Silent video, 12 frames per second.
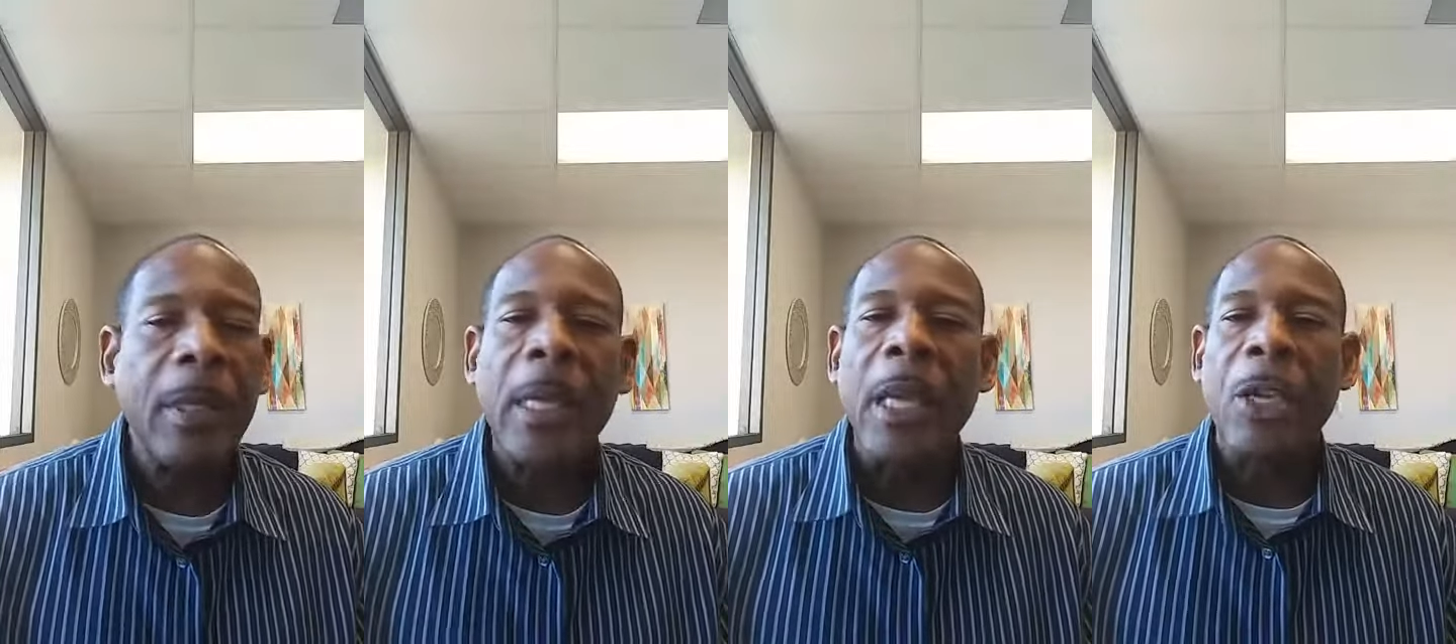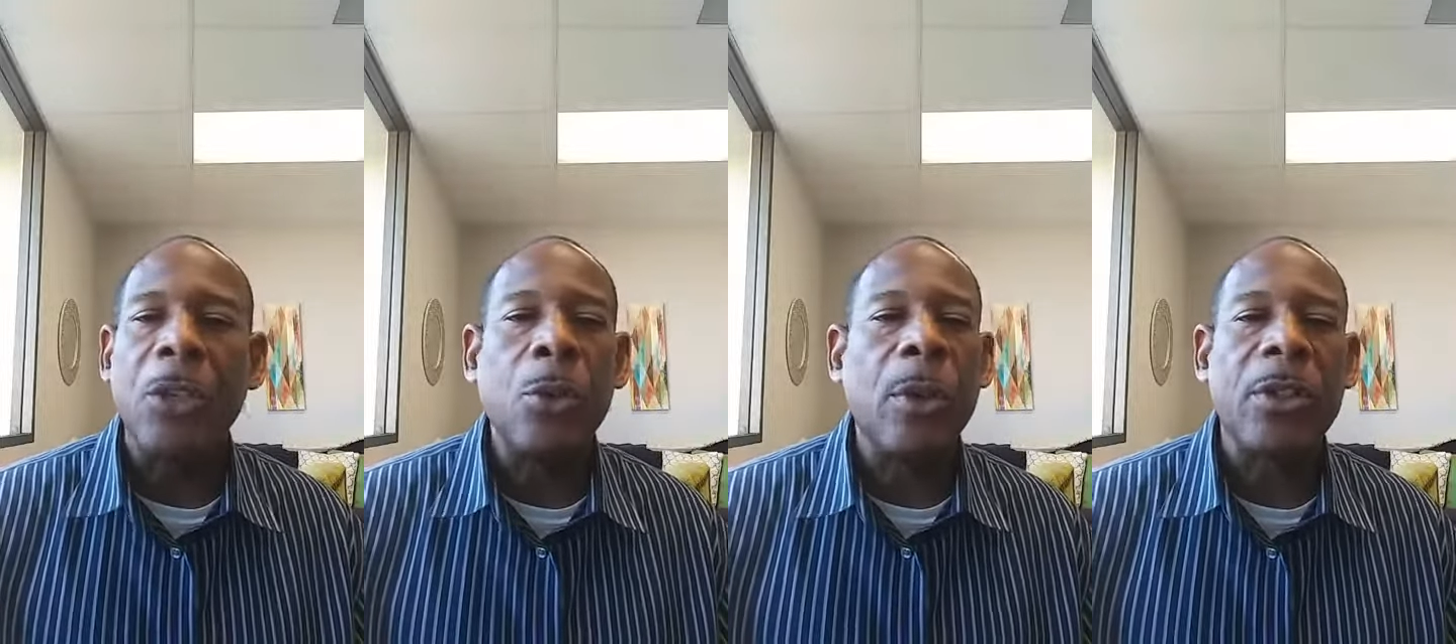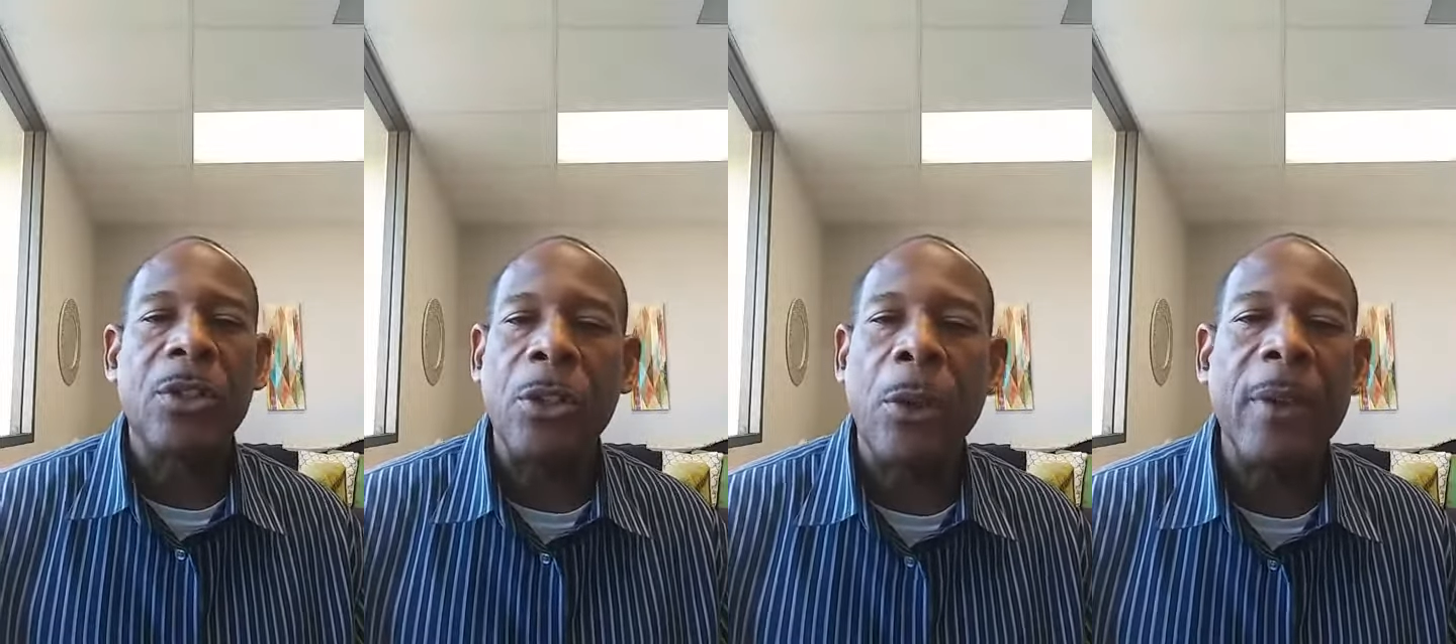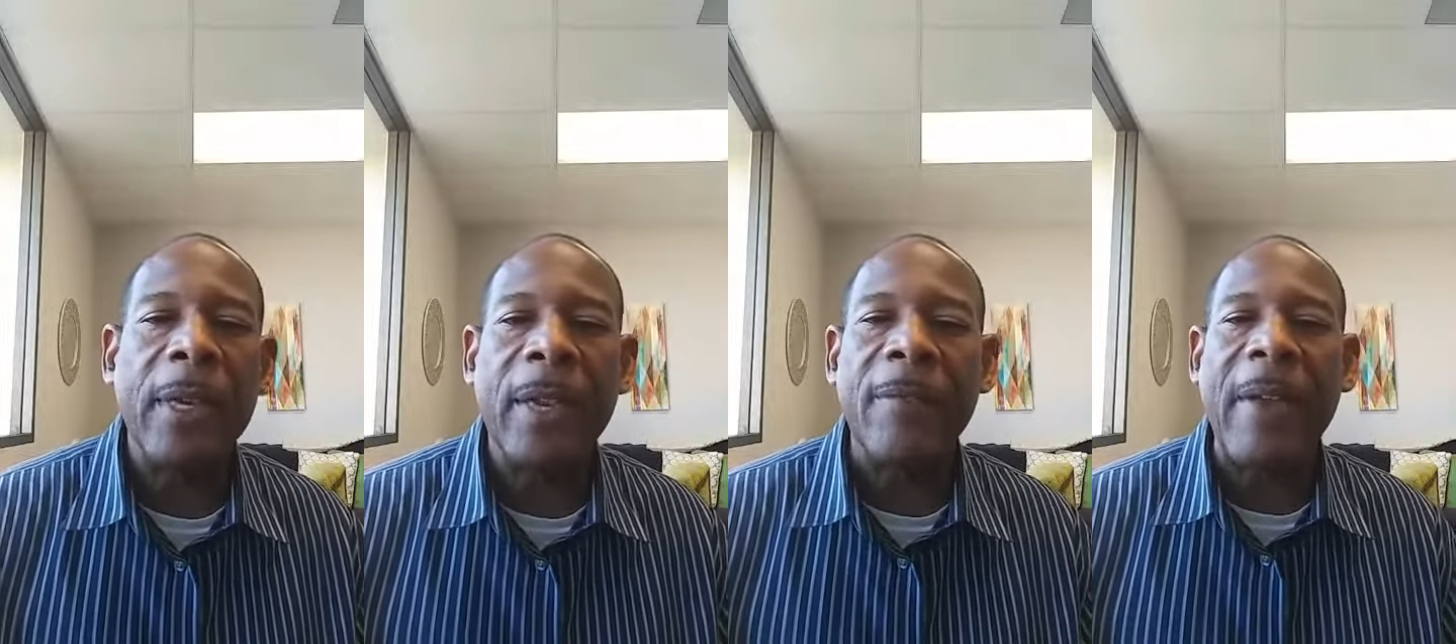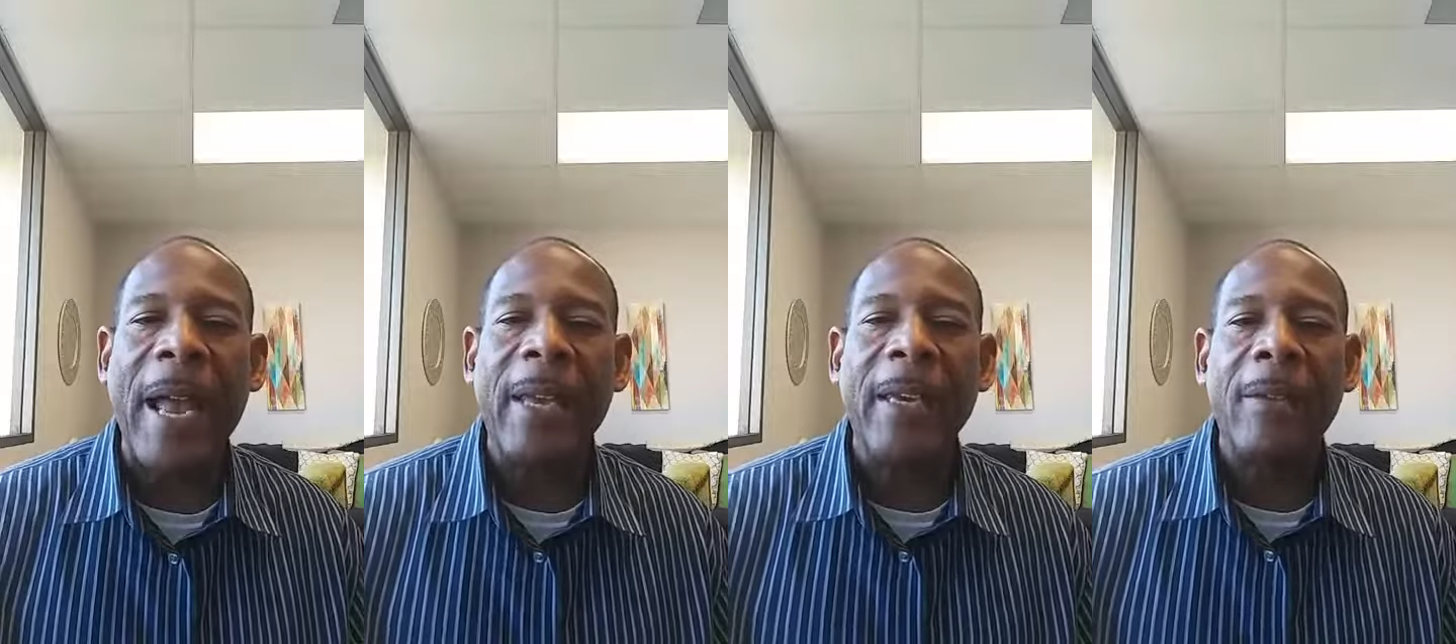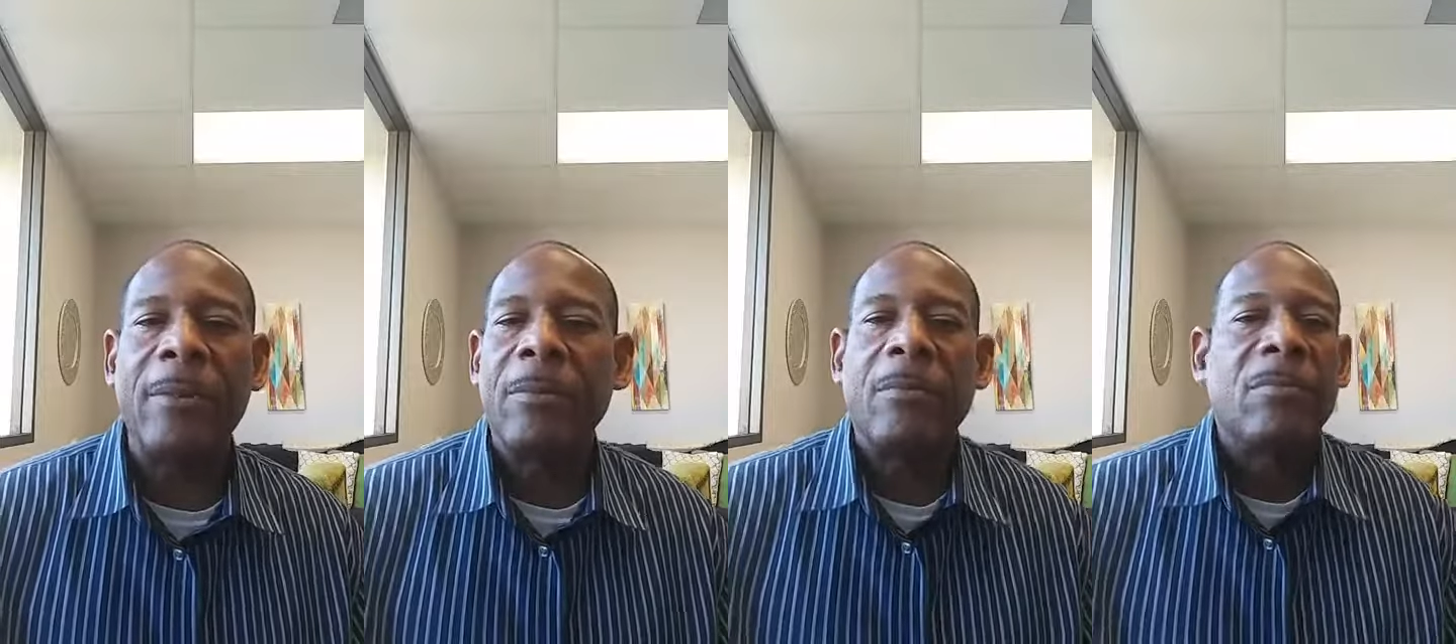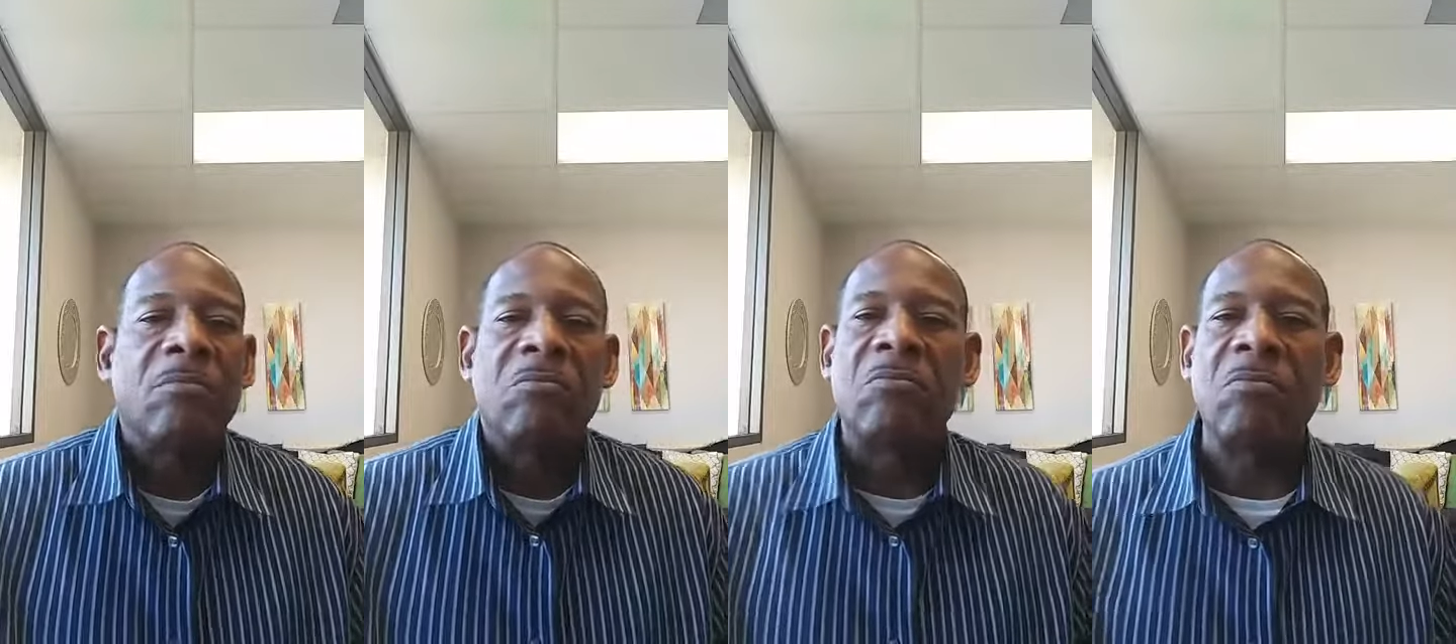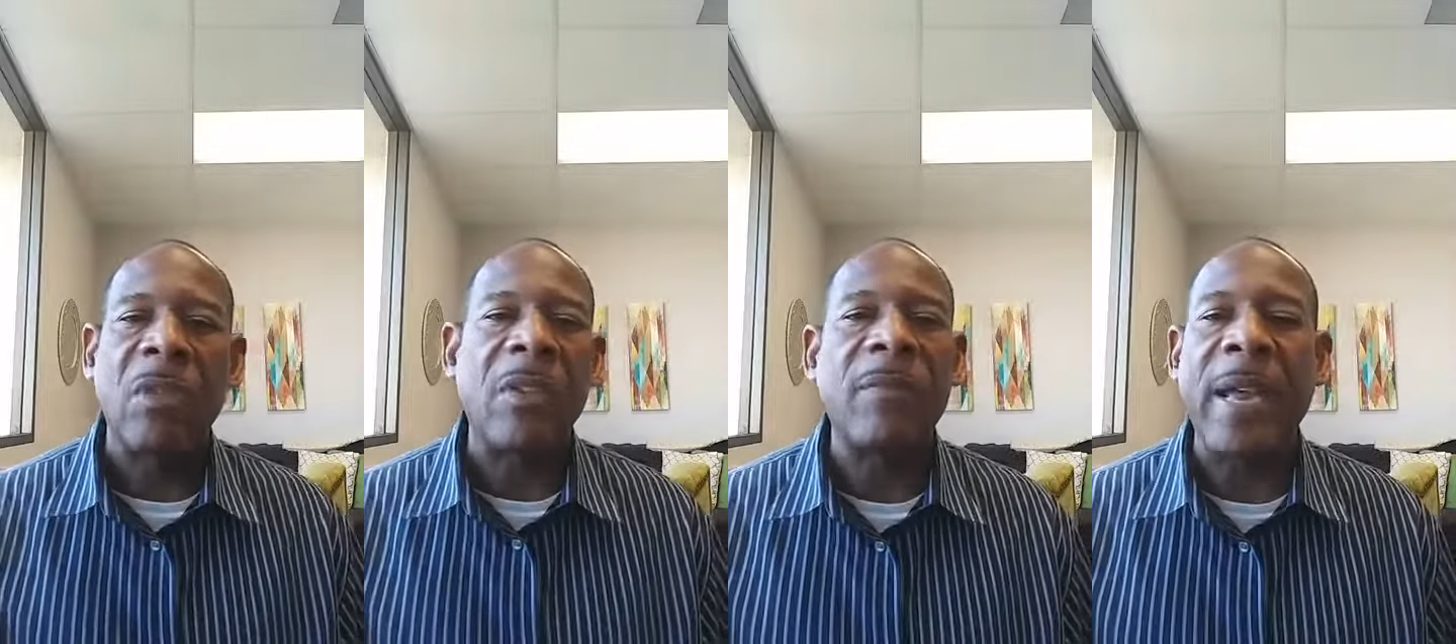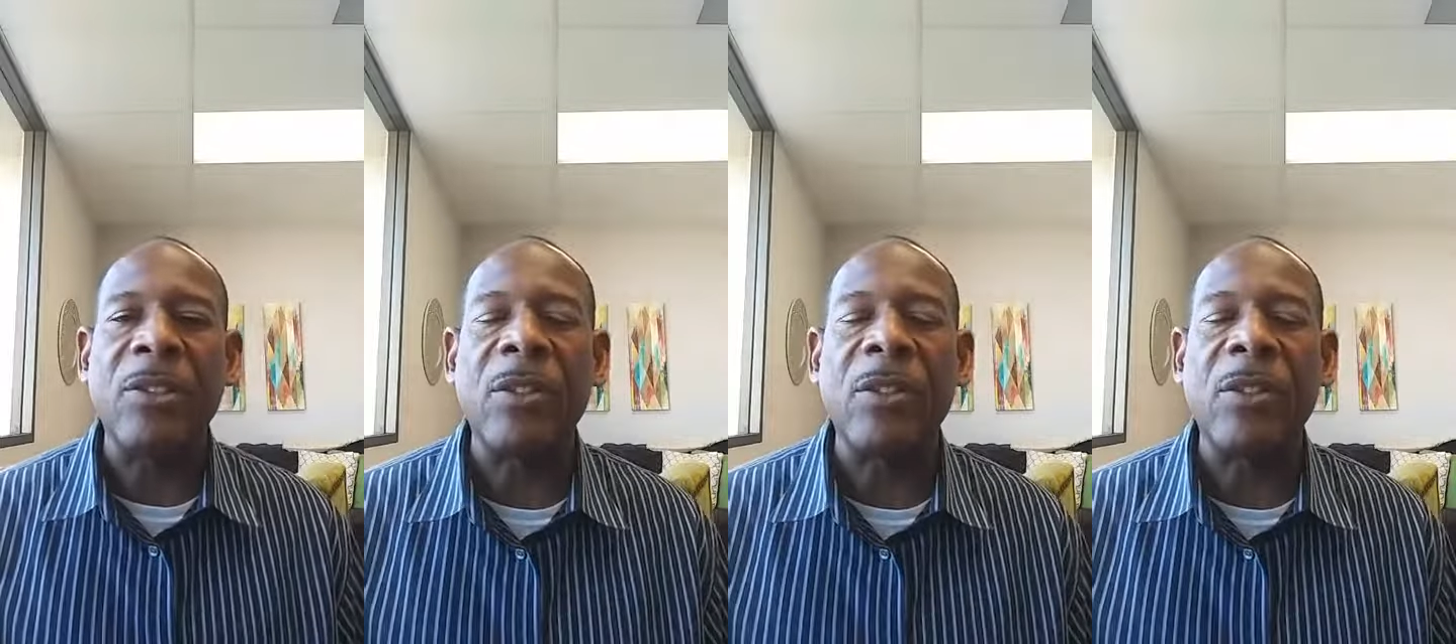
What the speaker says: You are certainly invited. Invite